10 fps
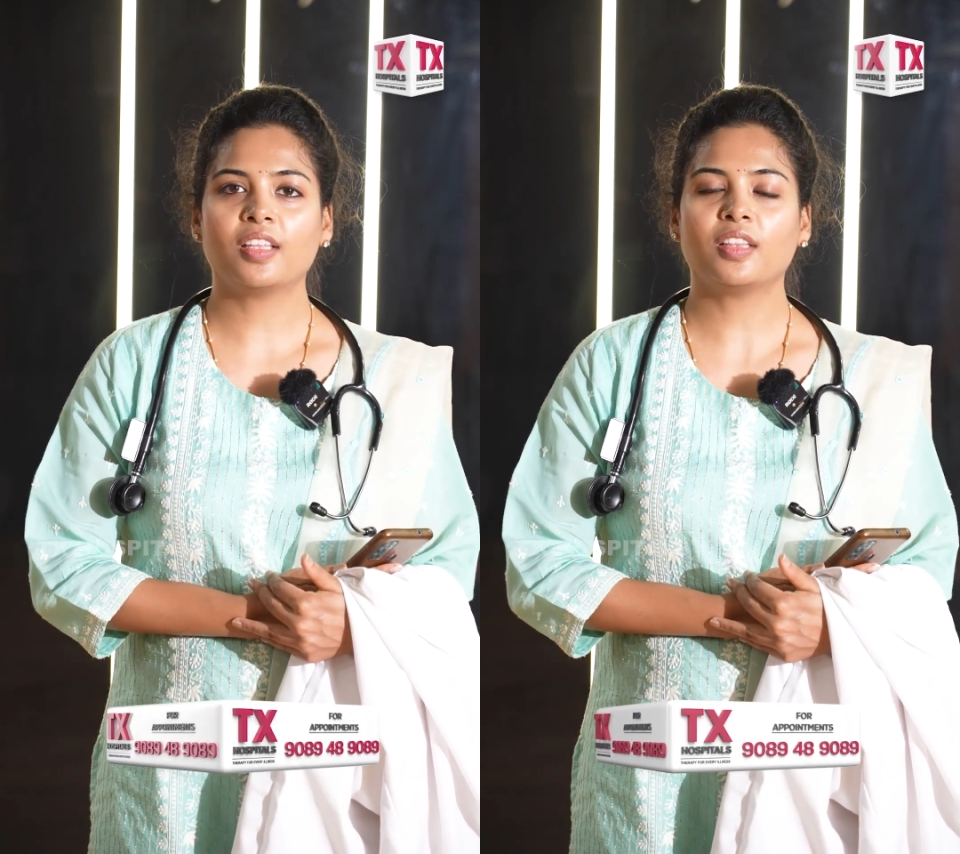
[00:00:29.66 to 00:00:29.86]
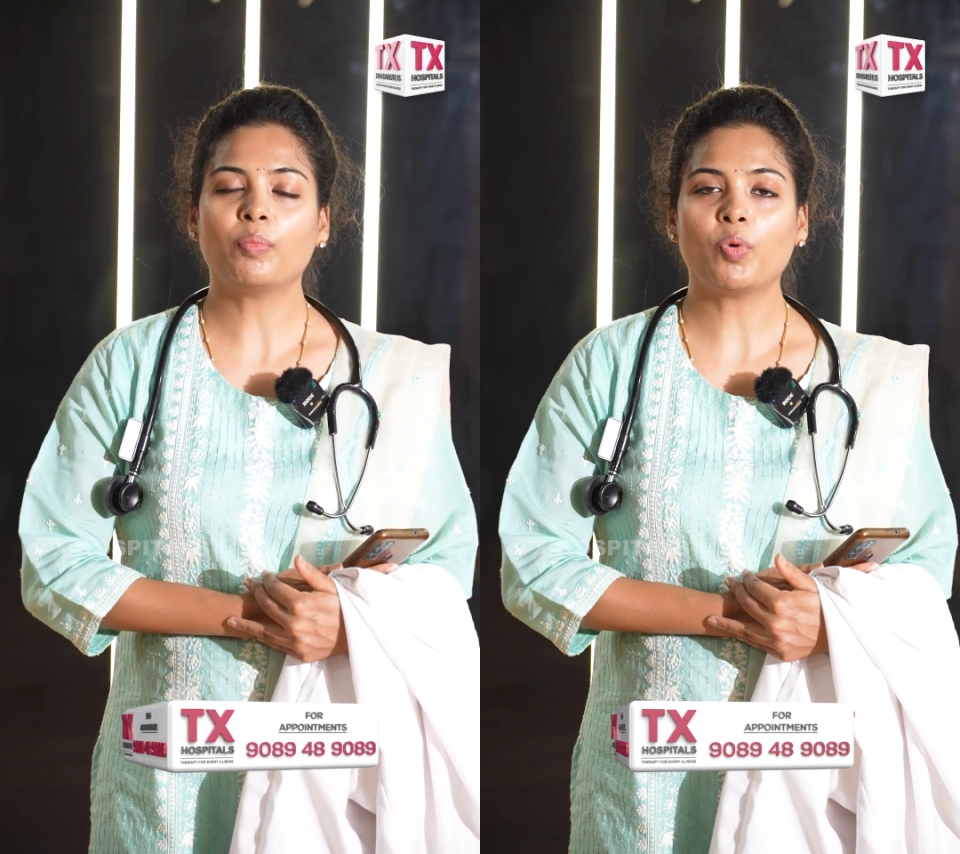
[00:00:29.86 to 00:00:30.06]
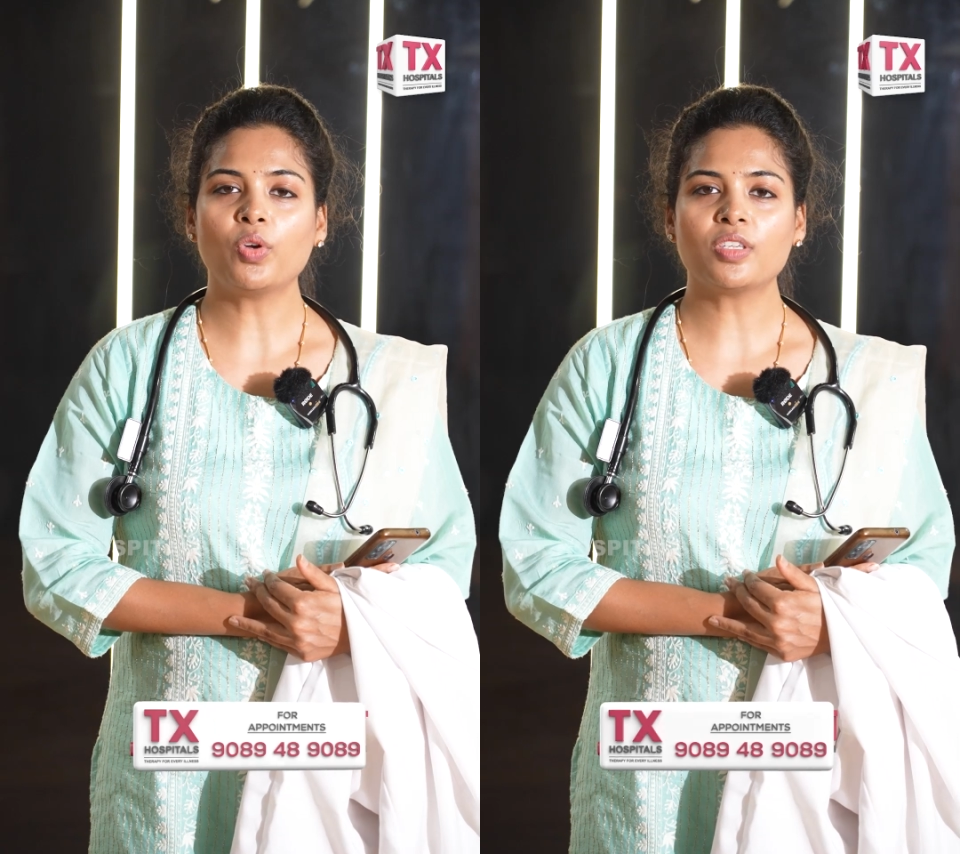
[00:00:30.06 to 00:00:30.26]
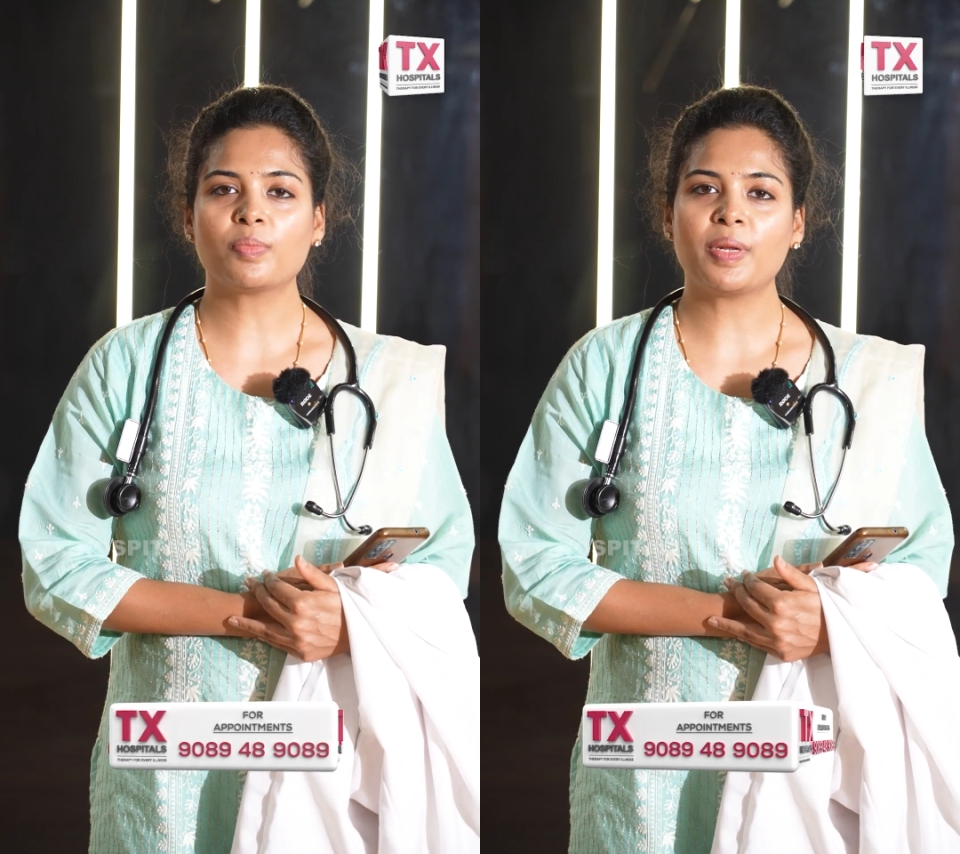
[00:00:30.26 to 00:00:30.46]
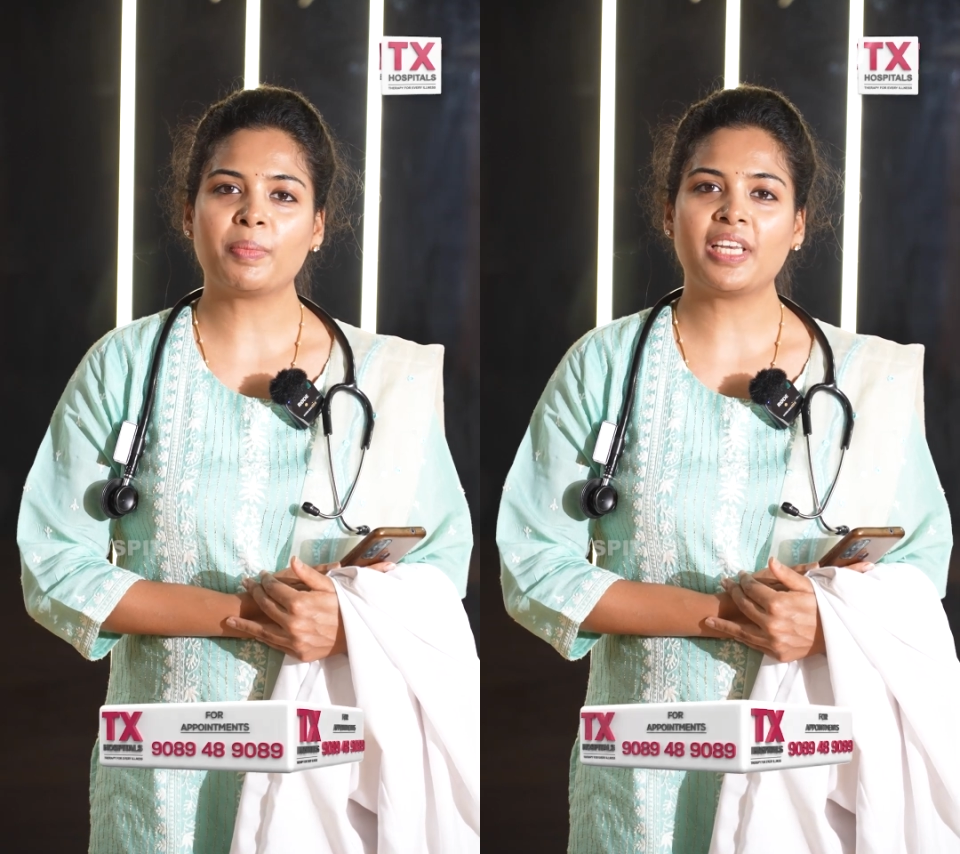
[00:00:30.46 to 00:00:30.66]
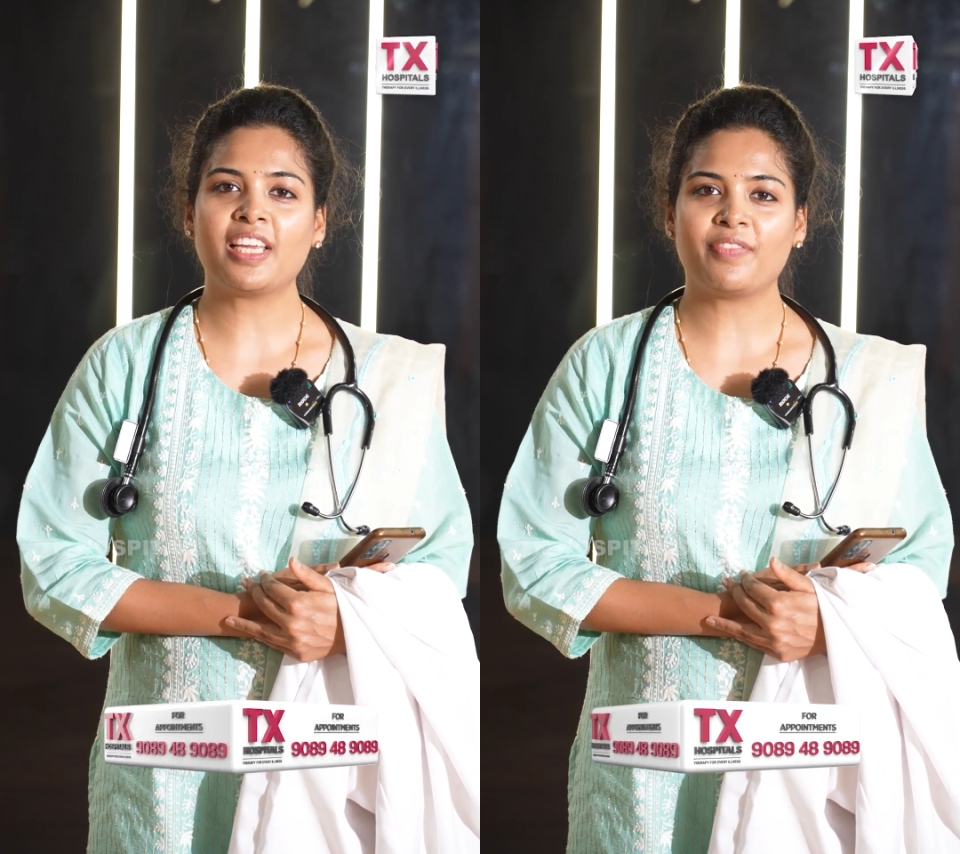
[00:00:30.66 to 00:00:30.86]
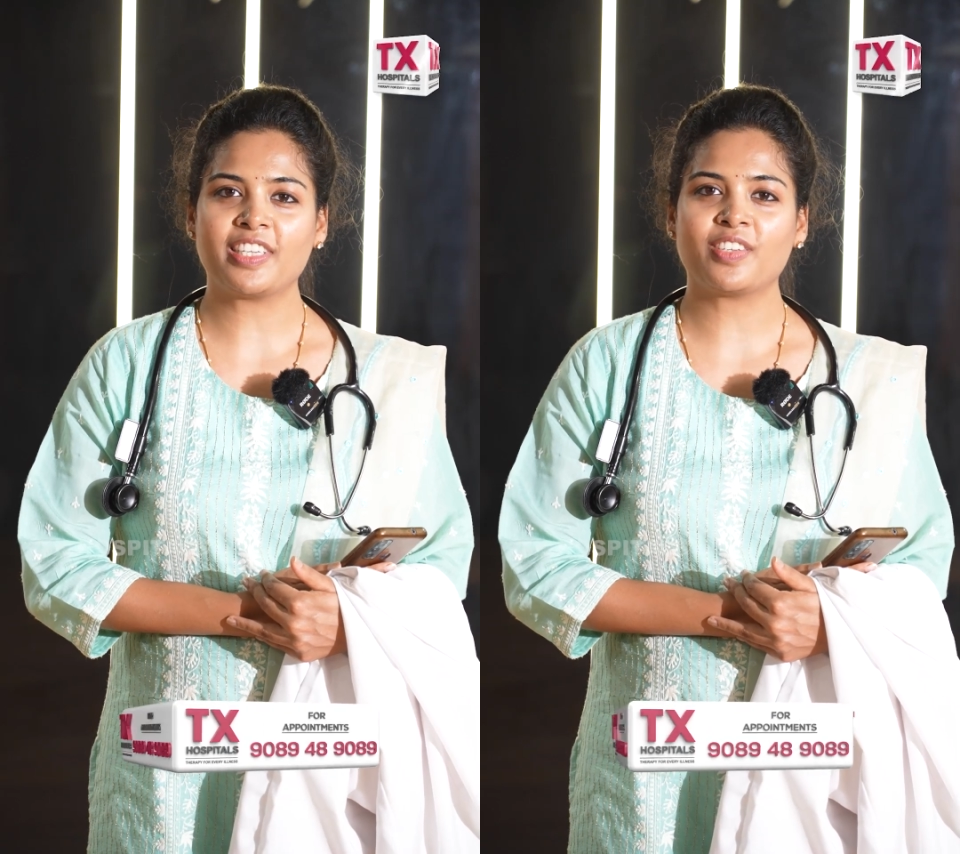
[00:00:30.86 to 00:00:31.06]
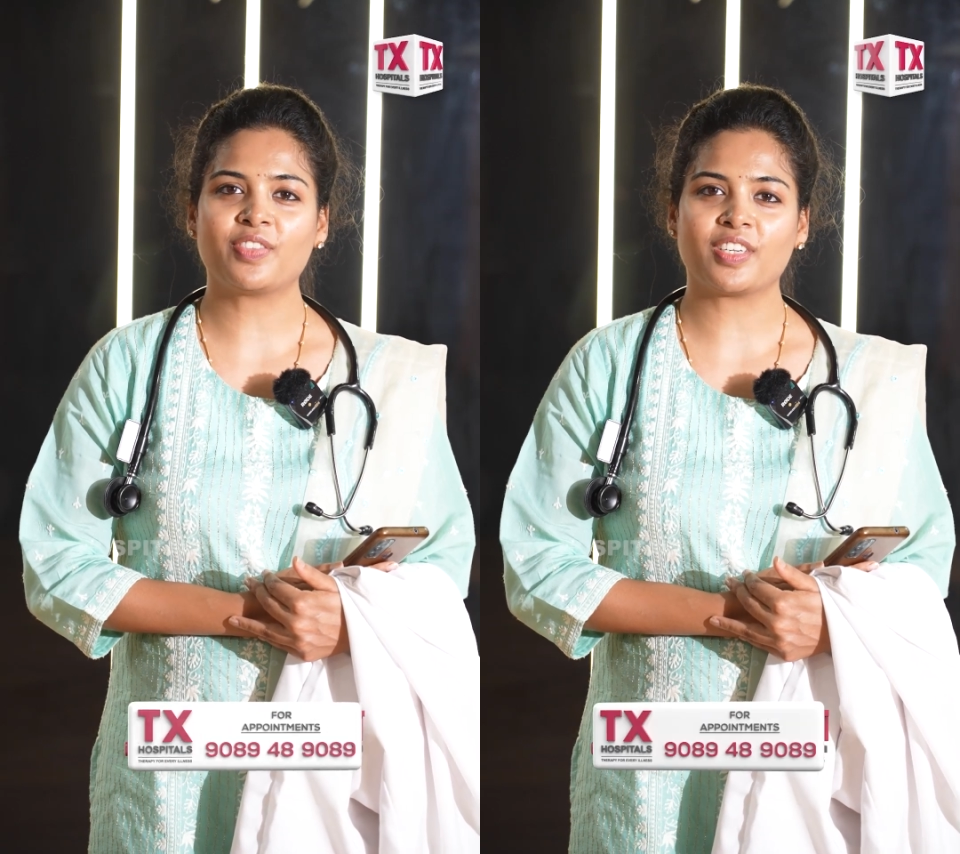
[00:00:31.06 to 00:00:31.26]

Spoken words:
The most minimally invasive